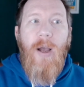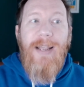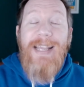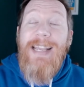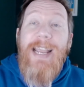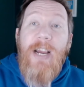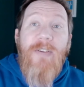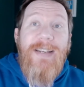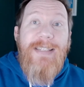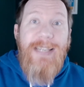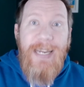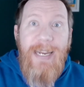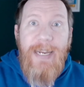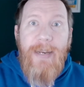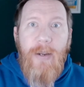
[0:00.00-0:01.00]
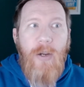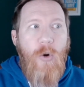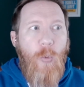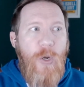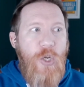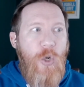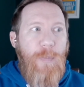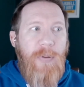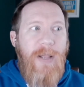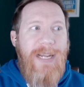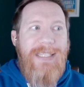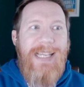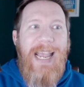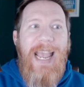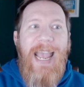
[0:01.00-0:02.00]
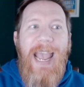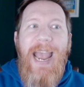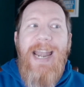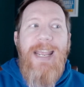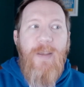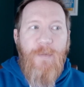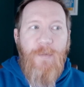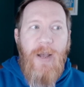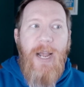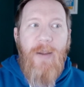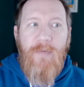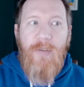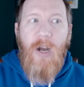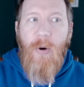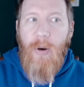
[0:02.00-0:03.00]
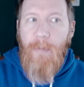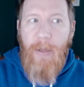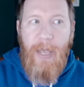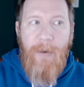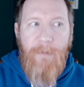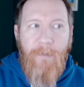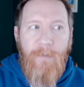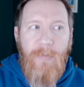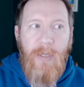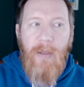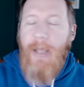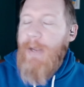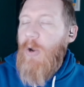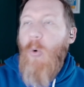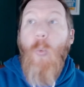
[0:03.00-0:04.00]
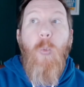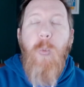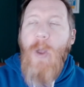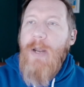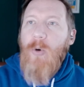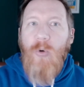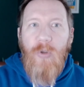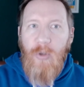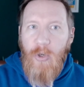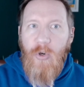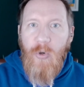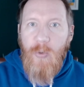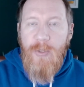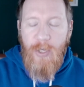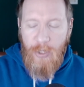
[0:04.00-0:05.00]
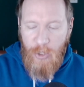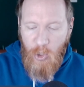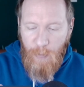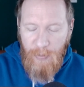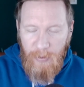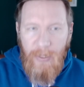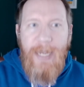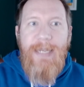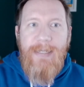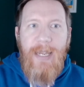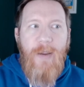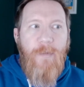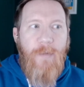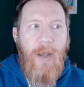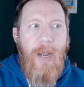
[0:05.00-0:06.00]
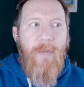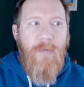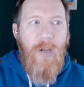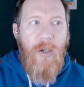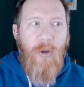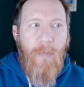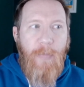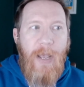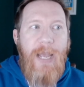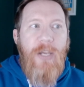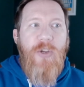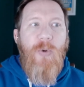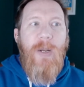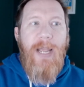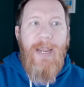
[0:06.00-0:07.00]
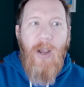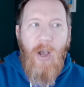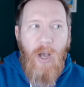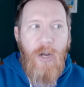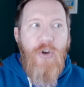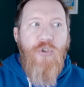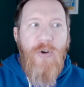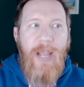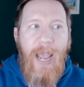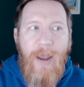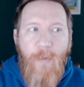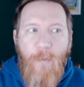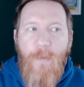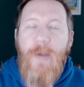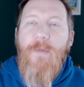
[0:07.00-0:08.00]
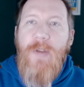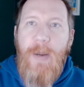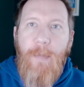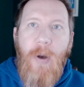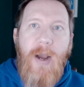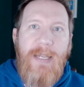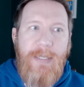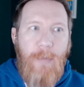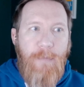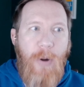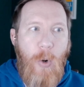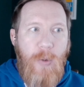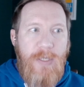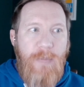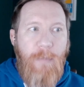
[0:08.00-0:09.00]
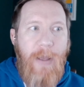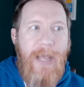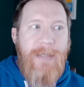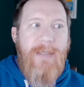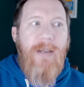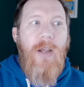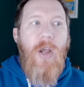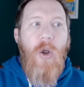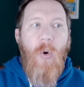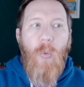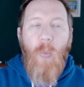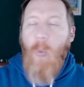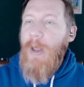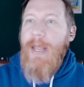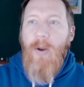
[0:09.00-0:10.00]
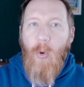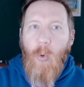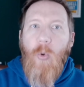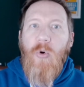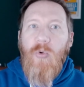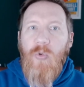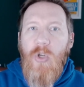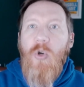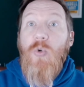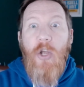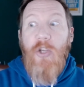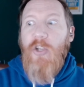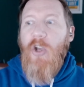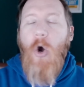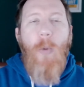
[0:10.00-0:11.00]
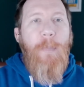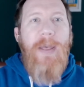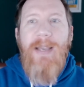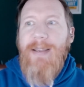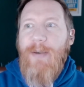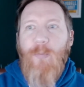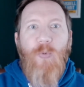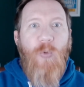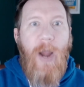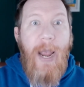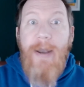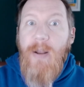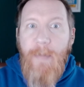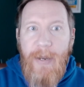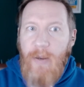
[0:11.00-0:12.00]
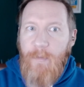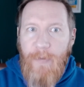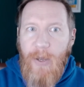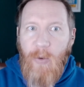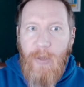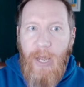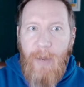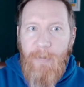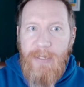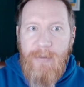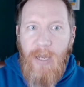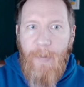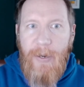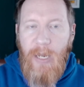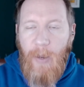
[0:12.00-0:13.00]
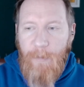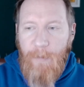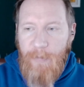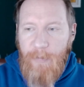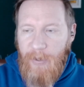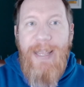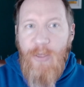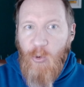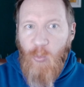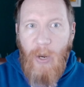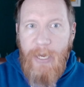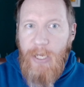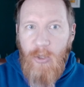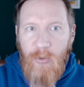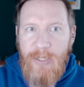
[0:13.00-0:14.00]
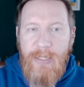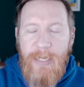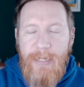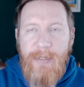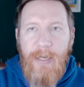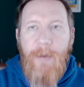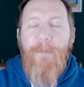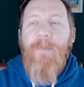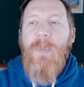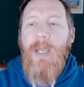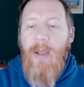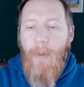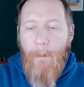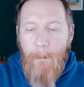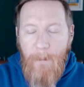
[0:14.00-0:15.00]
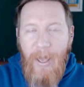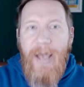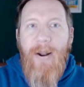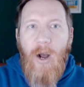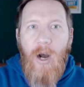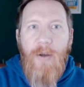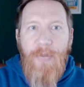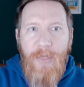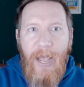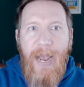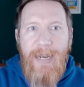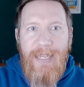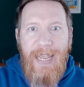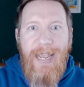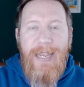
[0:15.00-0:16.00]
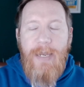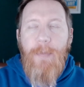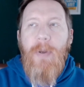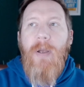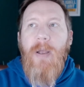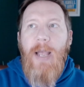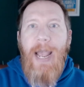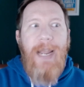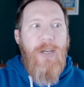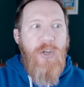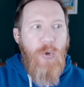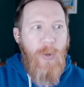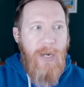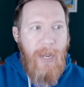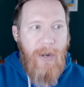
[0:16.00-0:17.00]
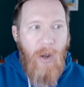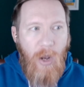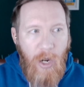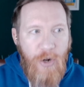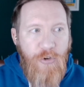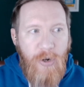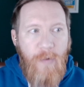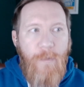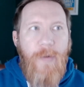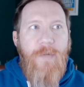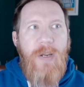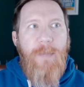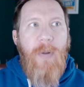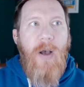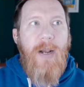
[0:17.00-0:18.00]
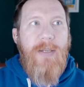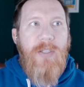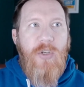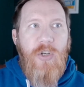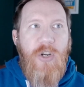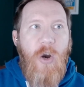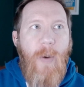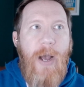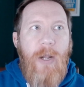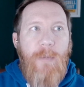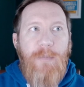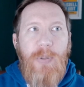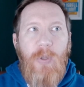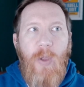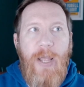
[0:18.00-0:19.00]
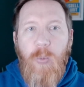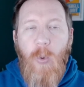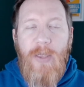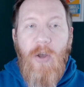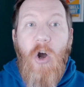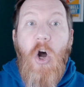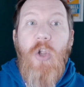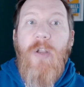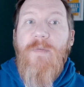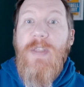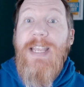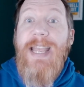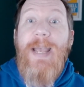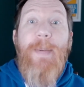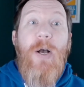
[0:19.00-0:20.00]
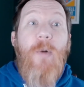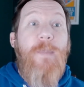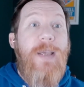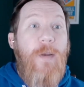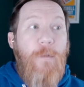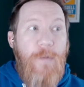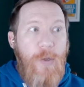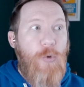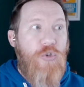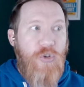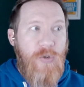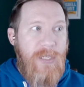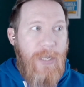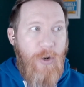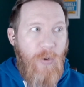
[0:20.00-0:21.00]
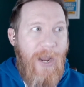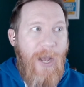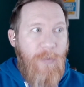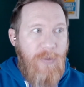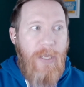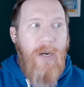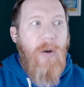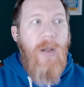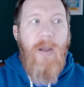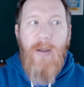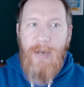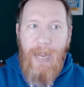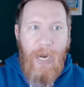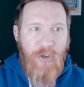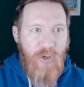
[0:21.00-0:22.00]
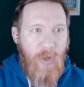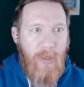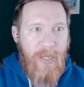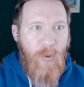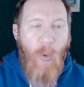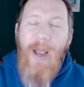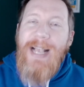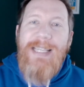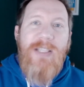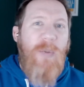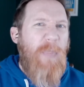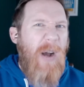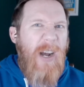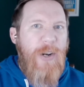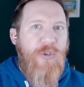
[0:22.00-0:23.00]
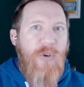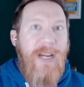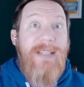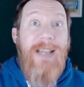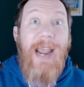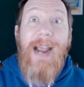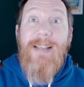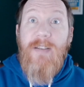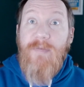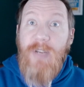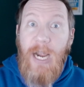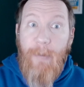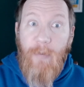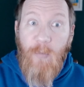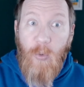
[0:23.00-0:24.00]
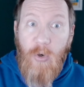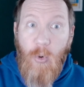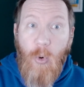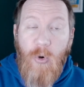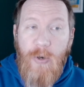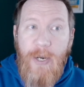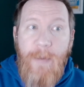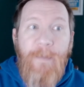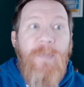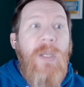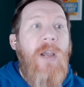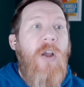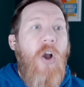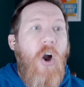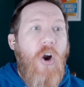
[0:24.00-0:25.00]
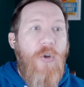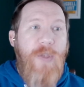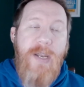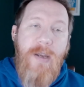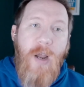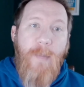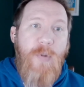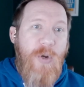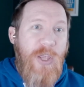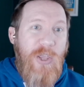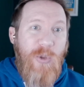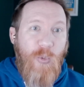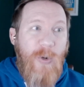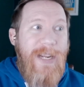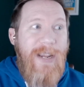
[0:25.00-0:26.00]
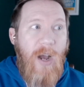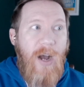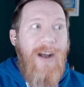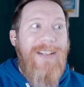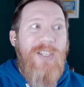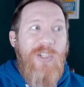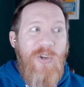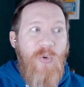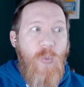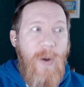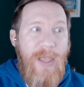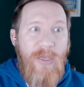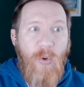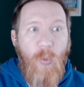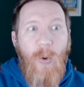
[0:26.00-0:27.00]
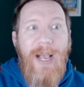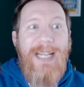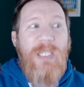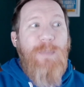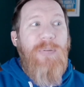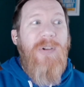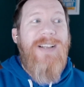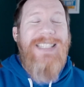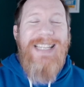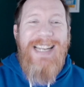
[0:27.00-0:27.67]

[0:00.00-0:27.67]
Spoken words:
guaranteed when you place any $5 bet. Like, win or lose, you place a $5 bet, you get $150 in bonus bets. Win or lose, go pick a random NFL game that's coming up to end the regular season, bet on that game, and you get $150 to go out and play with all of the MLB futures that are out there. National League West, the Padres, as of time of recording, are the number three odds to win the West, plus